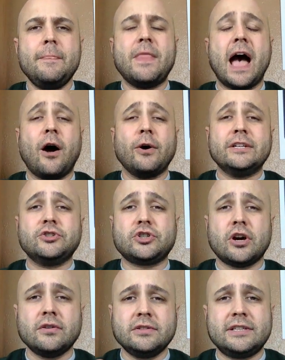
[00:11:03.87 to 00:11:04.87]
Now, in
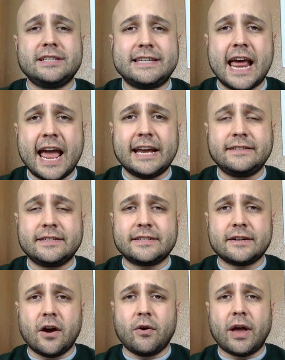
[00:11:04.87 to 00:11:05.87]
certain states,
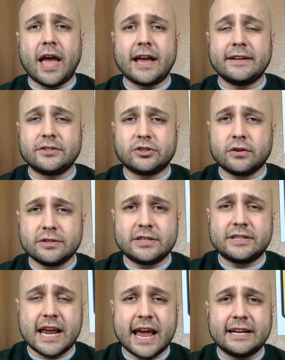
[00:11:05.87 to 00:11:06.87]
okay, in certain
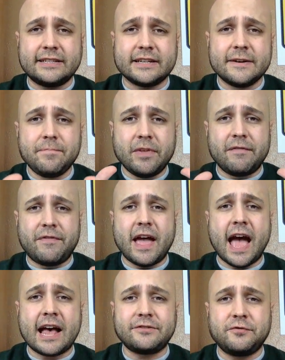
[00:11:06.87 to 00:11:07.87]
states, if they
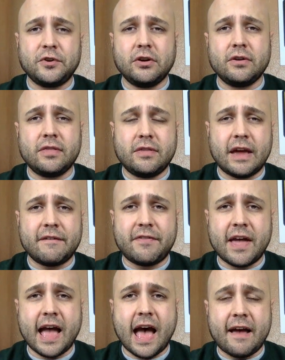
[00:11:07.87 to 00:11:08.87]
ask for your, if
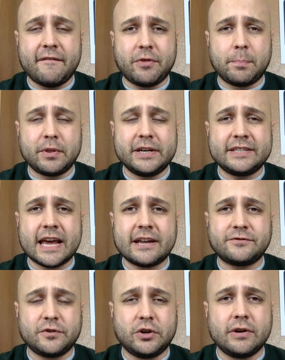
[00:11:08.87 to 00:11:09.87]
they, if the police
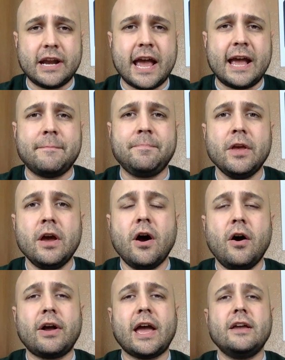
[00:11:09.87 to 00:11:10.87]
ask for your name,
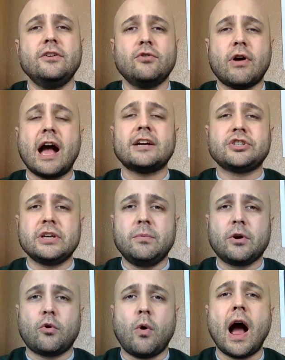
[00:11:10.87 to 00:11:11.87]
okay, you're actually
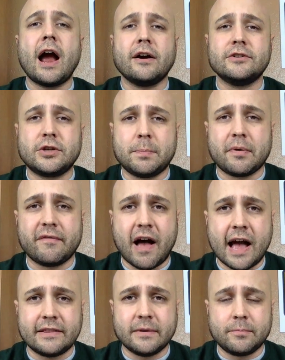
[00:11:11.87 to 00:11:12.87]
required to
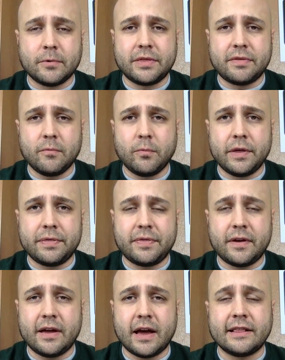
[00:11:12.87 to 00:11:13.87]
provide them with, with,
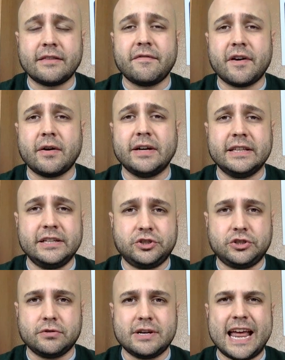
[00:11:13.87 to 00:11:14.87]
at the very
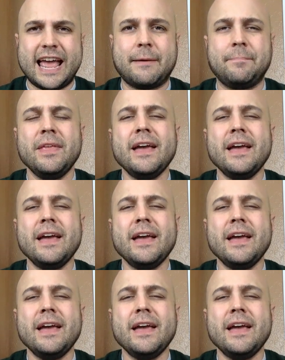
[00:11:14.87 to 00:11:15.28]
least, your name.